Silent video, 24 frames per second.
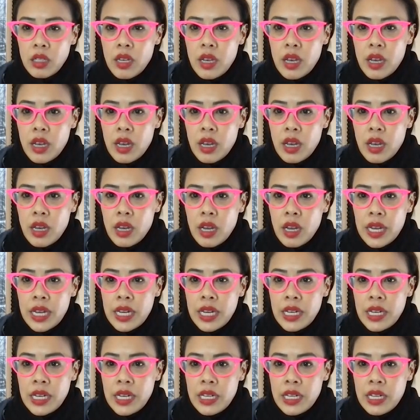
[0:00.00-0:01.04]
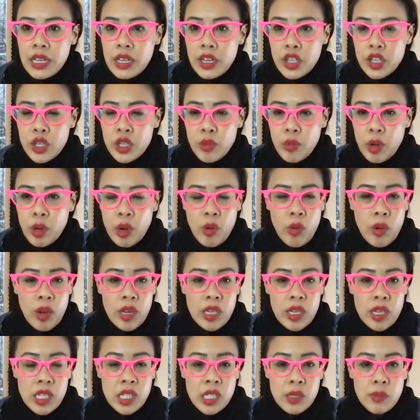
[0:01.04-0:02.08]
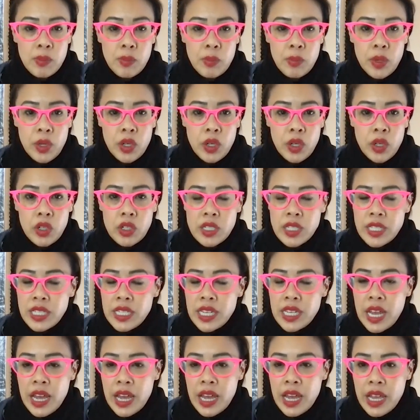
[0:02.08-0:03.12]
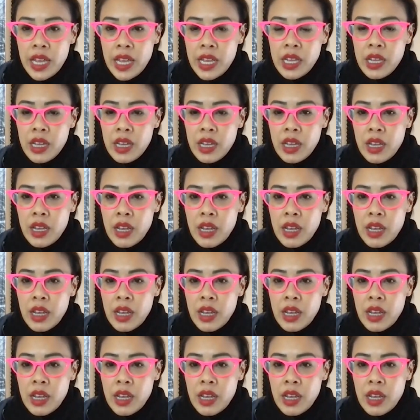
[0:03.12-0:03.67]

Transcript: ninety-ish requests per day.